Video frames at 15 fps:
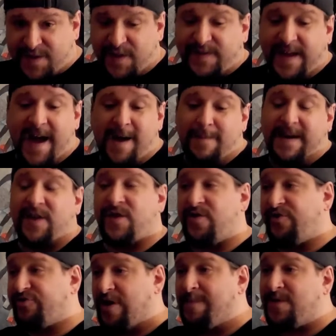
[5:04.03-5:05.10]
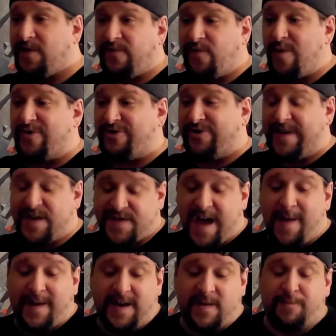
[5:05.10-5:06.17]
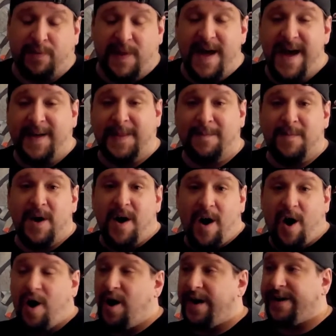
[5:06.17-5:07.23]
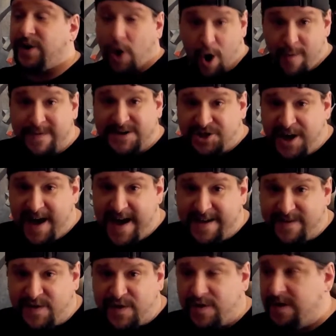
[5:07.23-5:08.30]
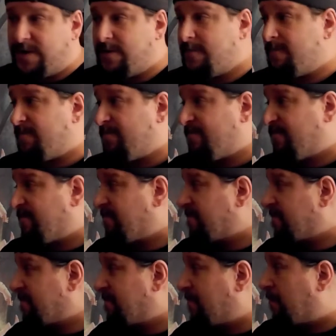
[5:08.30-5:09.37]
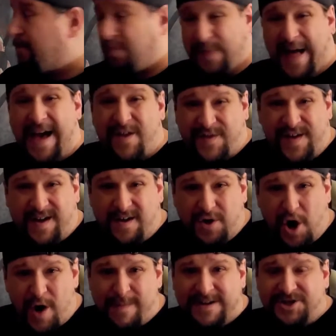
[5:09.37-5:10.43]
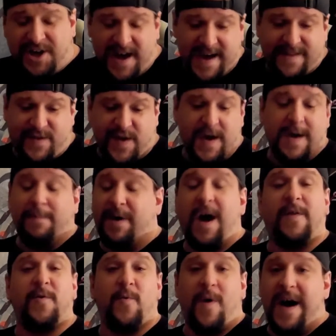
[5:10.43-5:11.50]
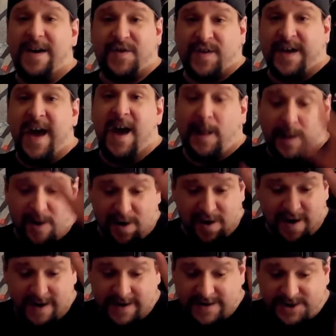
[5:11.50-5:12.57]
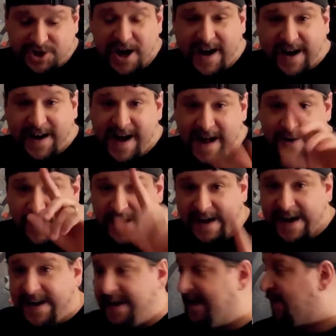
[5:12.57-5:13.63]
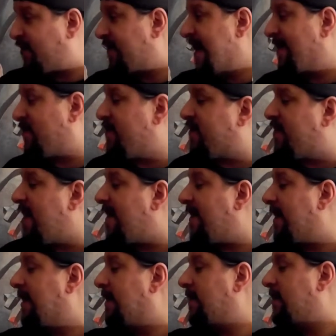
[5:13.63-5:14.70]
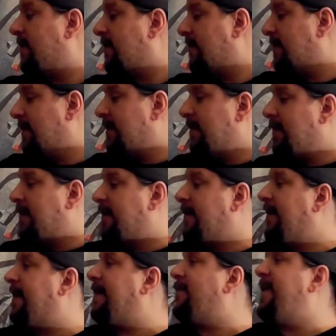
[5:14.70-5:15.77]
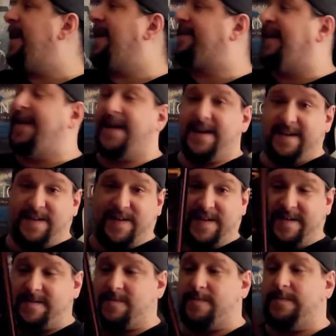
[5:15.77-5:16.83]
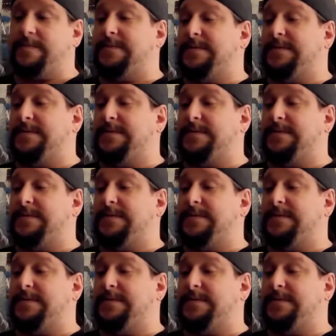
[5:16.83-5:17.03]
lets it down because his drums unfortunately sound like he's playing them on garbage cans, plastic garbage cans, but otherwise killer. Check it out. It is necessary. Then we get to this.